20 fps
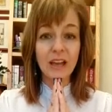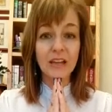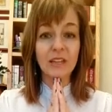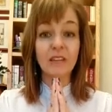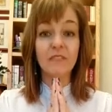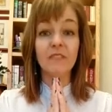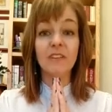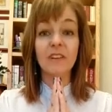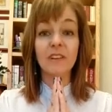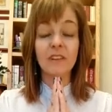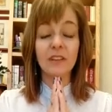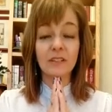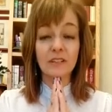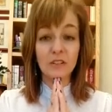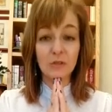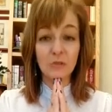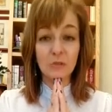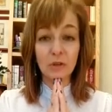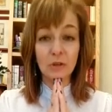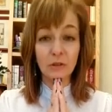And if it
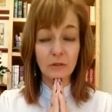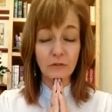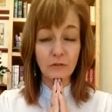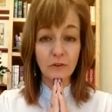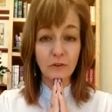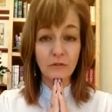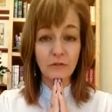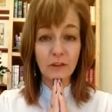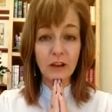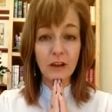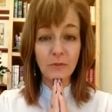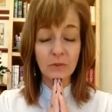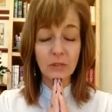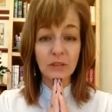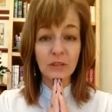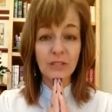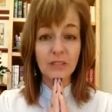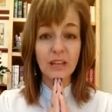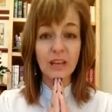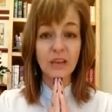isn't beautiful, fabulous,